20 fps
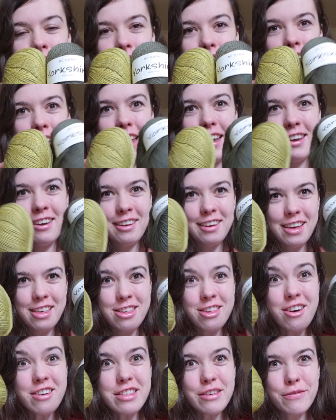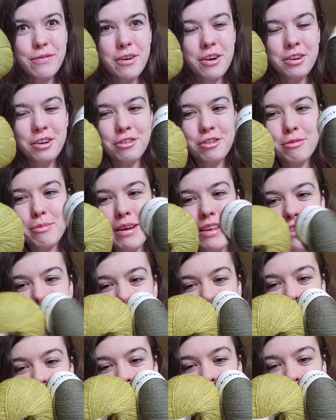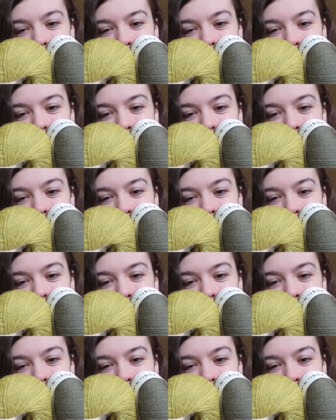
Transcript: and I showed the photo to my sister,